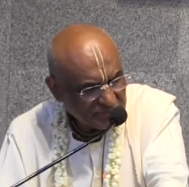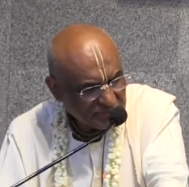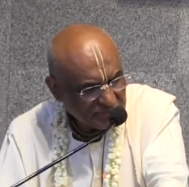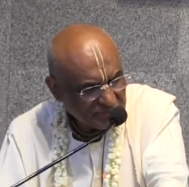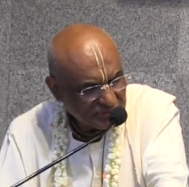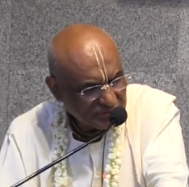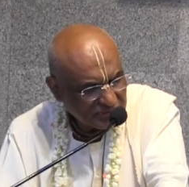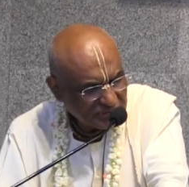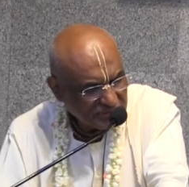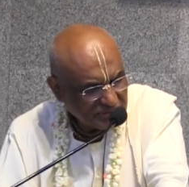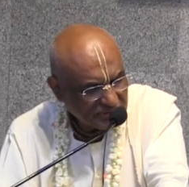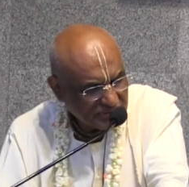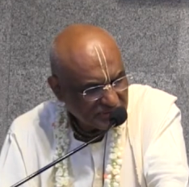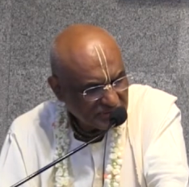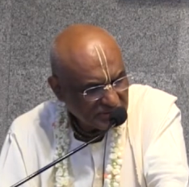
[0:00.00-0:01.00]

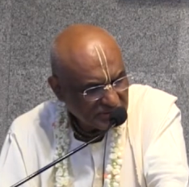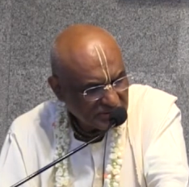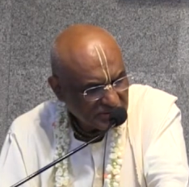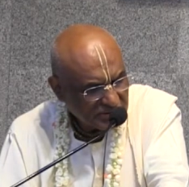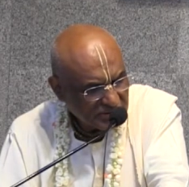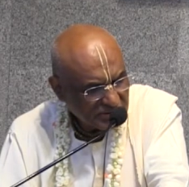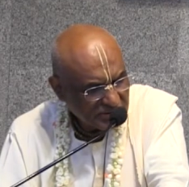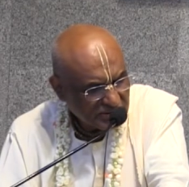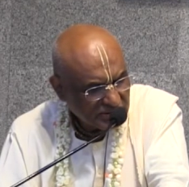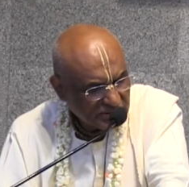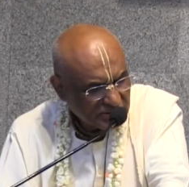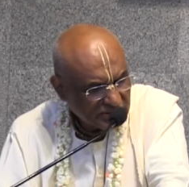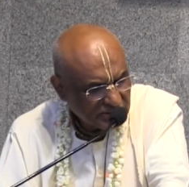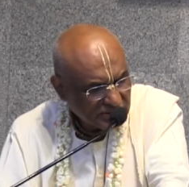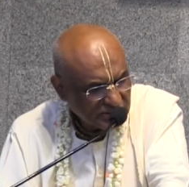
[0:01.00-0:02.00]

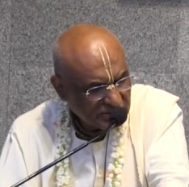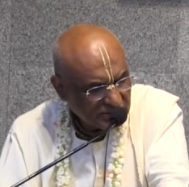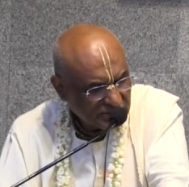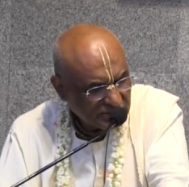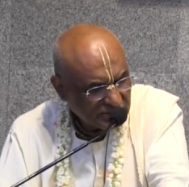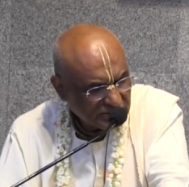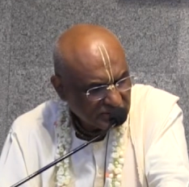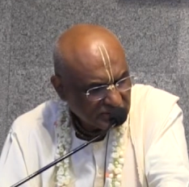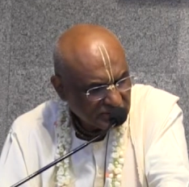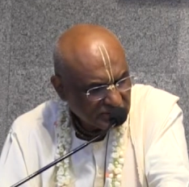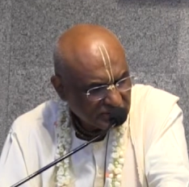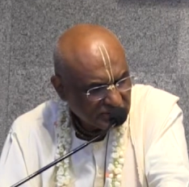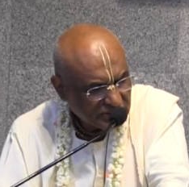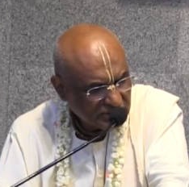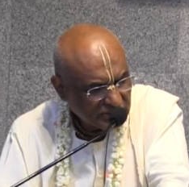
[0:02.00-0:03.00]

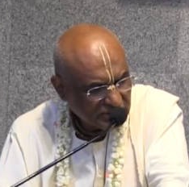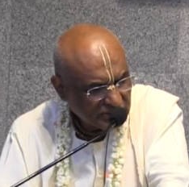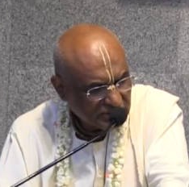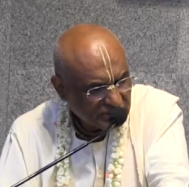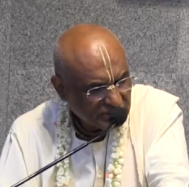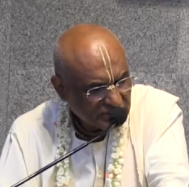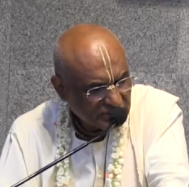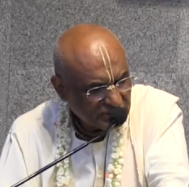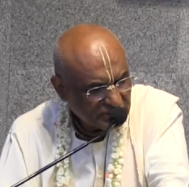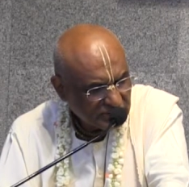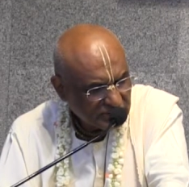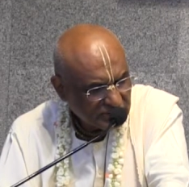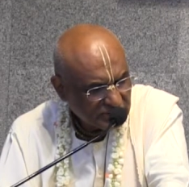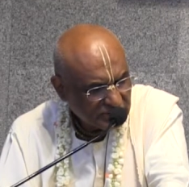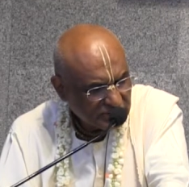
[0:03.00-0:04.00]

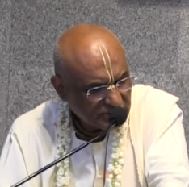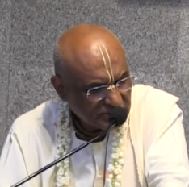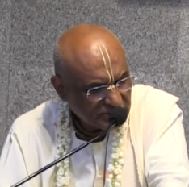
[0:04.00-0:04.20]
(silence)